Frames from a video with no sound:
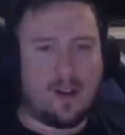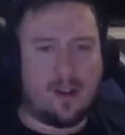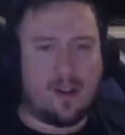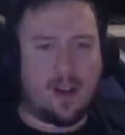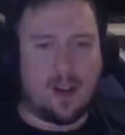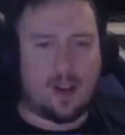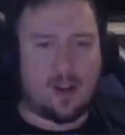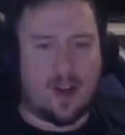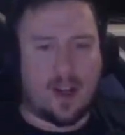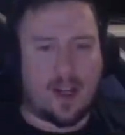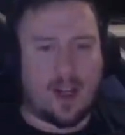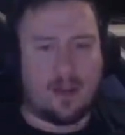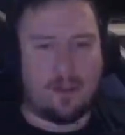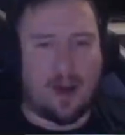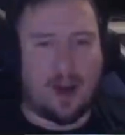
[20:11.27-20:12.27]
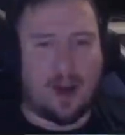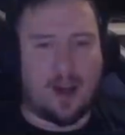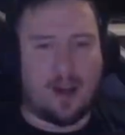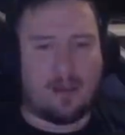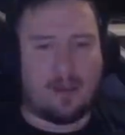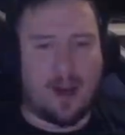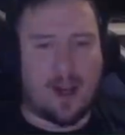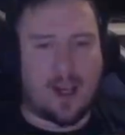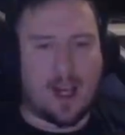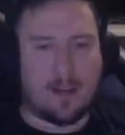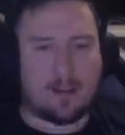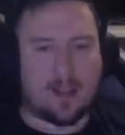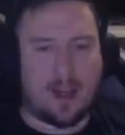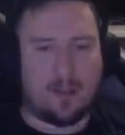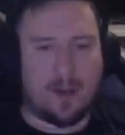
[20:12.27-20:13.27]
I try to get my Mind
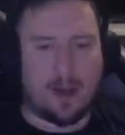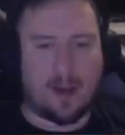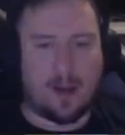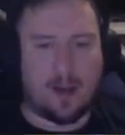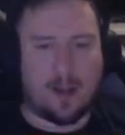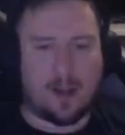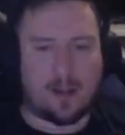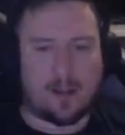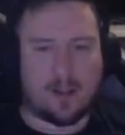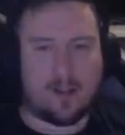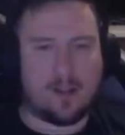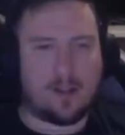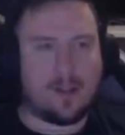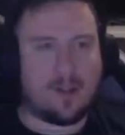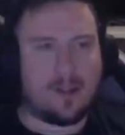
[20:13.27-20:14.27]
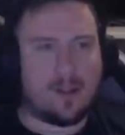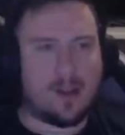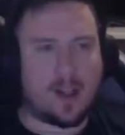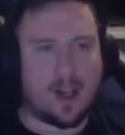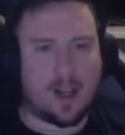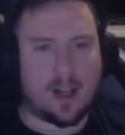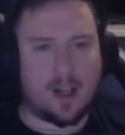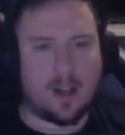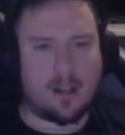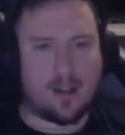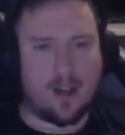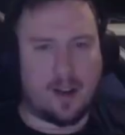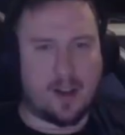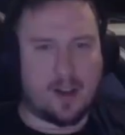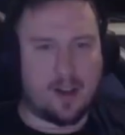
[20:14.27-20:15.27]
Games up. I couldn't. I got kicked
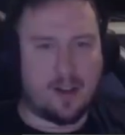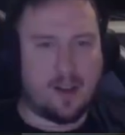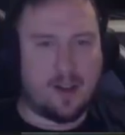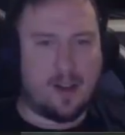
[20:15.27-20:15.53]
on it.